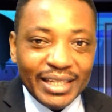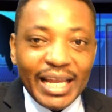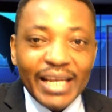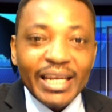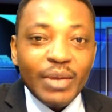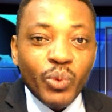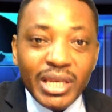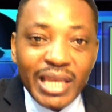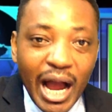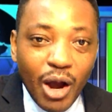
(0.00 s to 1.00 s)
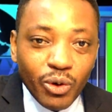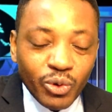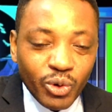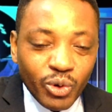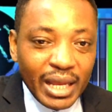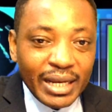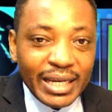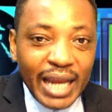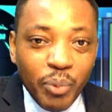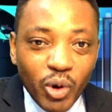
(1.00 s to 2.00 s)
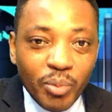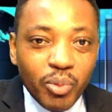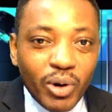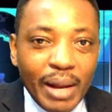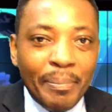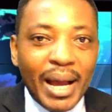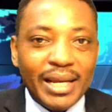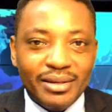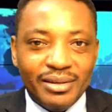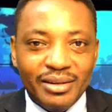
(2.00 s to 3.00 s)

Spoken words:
that without Napoleon Bonaparte,